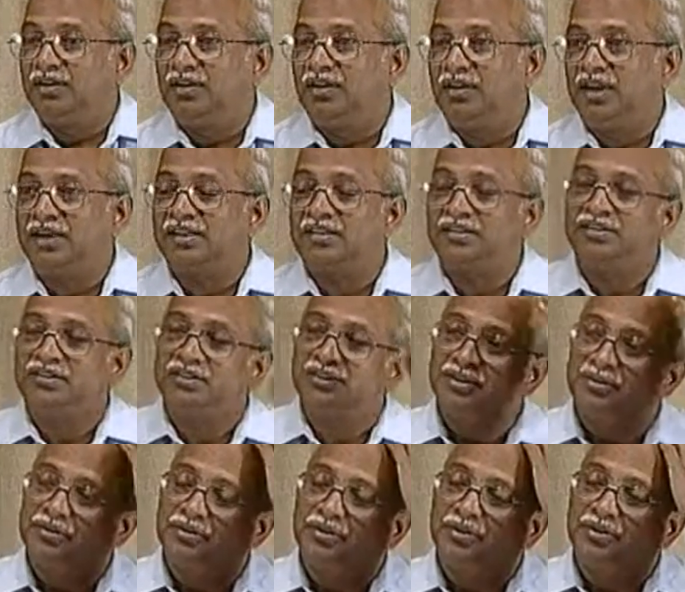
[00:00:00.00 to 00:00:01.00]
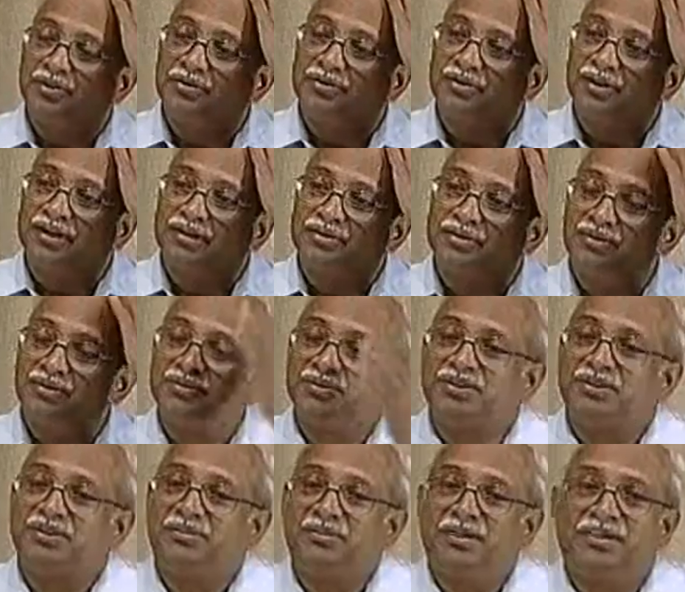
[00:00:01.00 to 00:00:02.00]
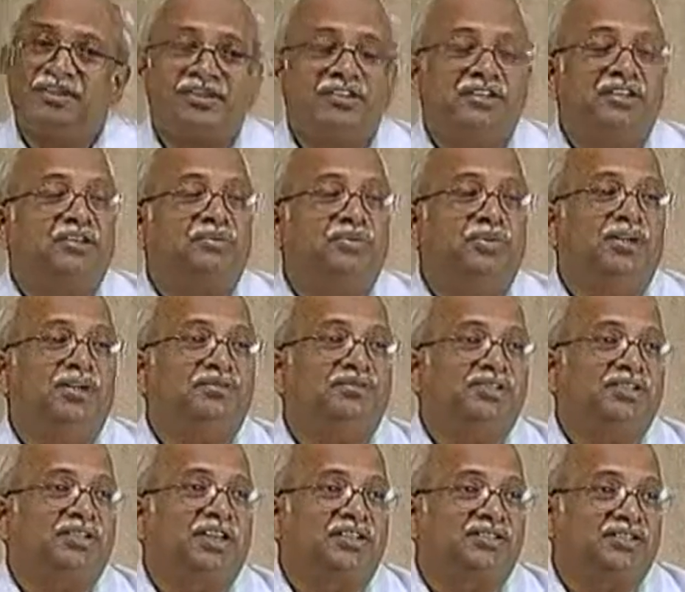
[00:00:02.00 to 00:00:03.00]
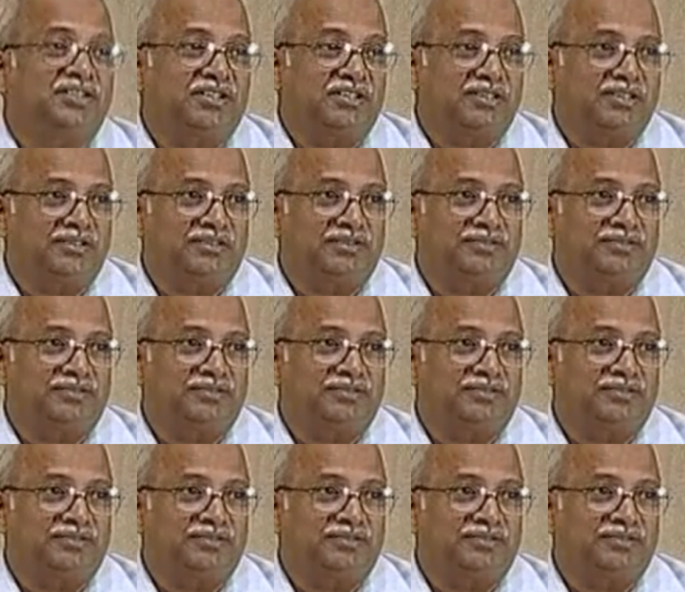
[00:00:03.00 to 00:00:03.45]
Another thing we also assume is the material behaves elastically.